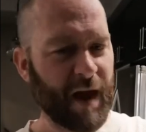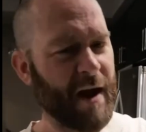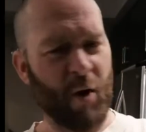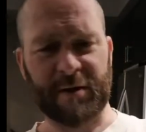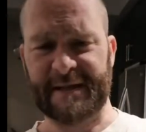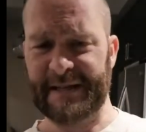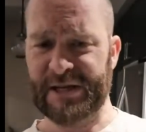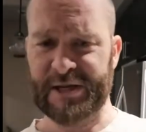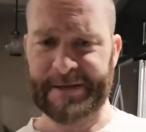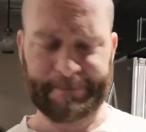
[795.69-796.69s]
And oh, it's
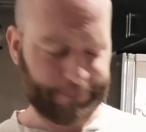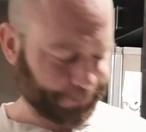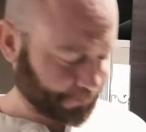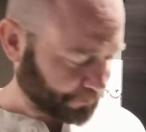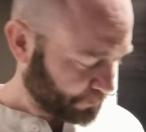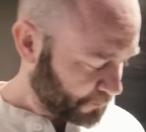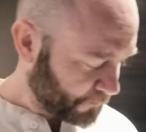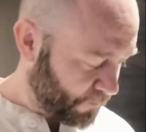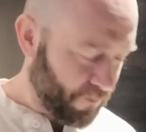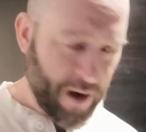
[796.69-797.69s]
delicious.
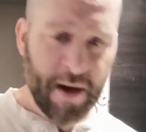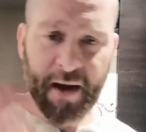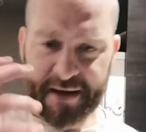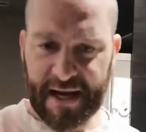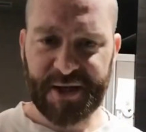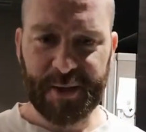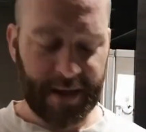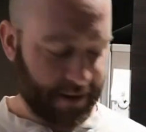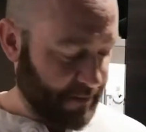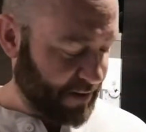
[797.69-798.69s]
Yes, you
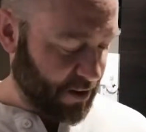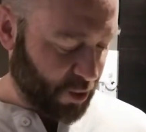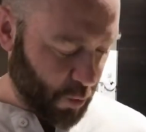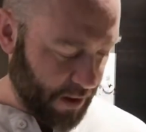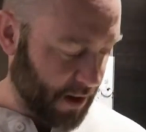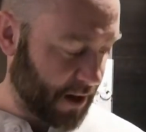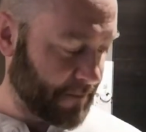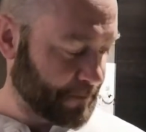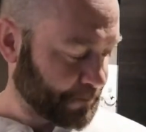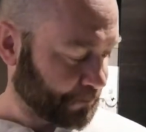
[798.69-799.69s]
get that bitter
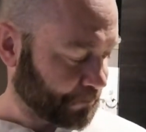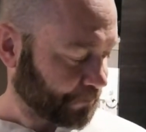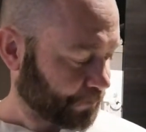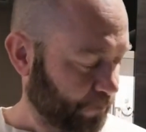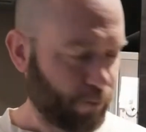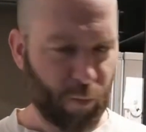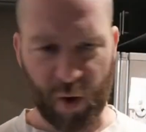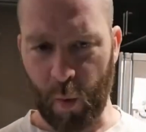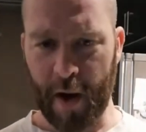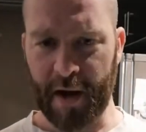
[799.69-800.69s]
quinine,
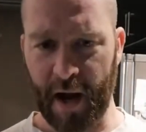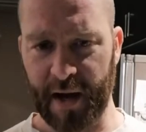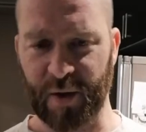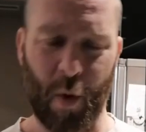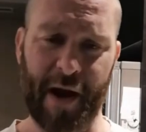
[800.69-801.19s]
quixotic